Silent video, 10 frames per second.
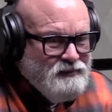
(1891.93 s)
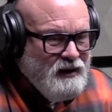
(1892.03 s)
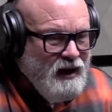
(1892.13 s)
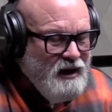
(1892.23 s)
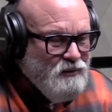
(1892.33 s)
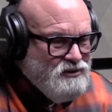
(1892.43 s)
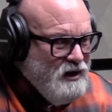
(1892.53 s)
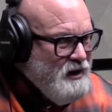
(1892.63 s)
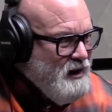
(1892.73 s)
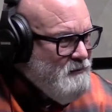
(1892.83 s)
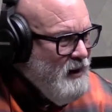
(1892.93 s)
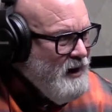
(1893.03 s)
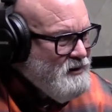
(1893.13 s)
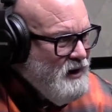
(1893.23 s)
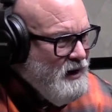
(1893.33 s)
And it was saying that
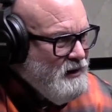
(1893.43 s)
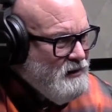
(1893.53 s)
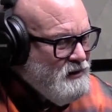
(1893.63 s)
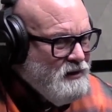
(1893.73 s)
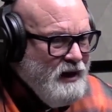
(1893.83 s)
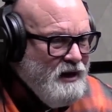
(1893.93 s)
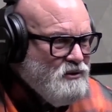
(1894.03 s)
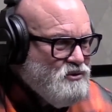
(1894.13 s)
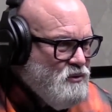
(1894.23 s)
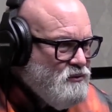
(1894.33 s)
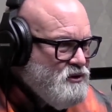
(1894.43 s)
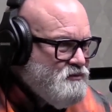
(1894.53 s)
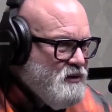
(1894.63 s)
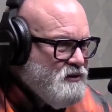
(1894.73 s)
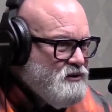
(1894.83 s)
back then, the landlords who owned these
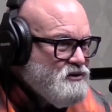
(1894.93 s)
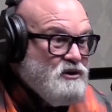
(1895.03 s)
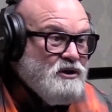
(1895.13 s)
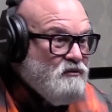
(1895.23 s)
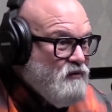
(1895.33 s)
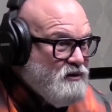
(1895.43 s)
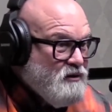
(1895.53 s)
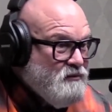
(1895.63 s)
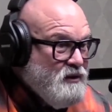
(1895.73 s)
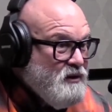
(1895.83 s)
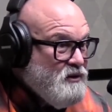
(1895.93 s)
buildings couldn't rent them.